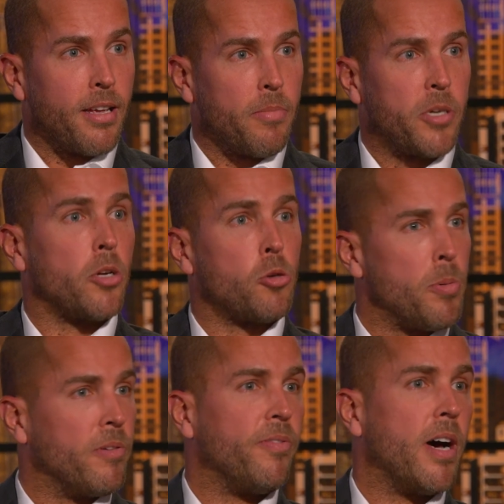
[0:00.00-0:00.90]
because I grew up on
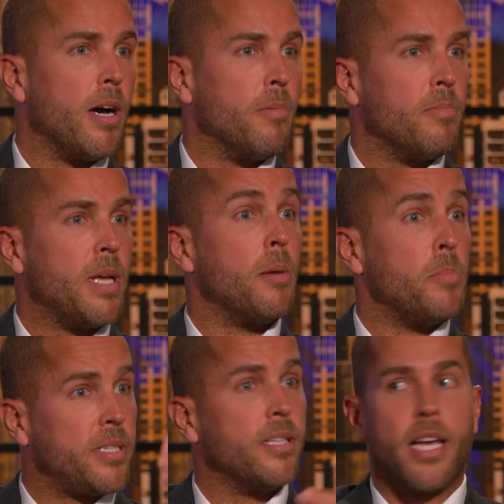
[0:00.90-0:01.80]
a farm and I'm
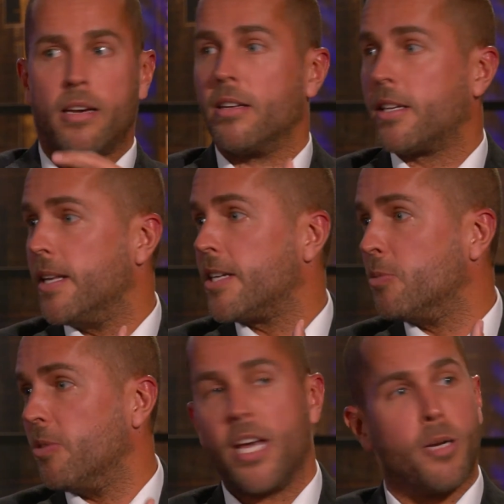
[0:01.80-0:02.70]
missing that kind of connection
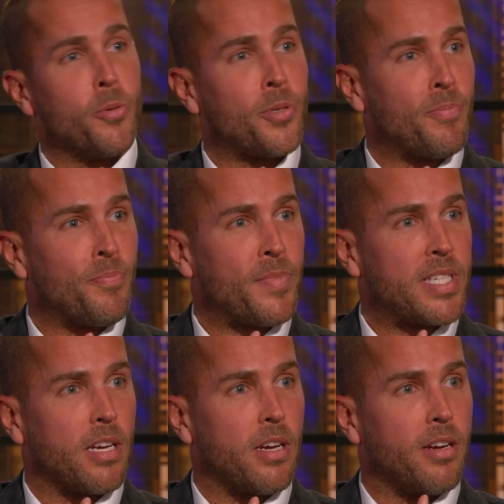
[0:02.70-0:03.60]
with animals.
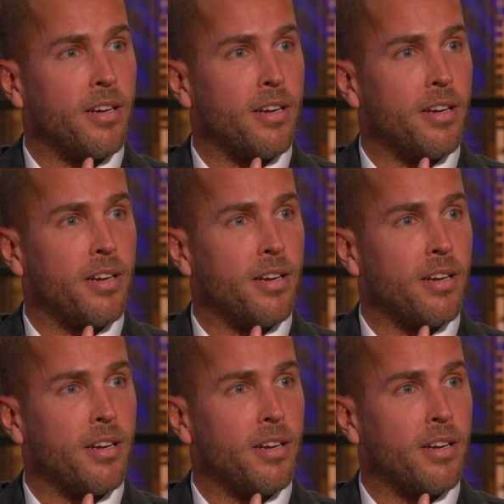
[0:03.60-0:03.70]
So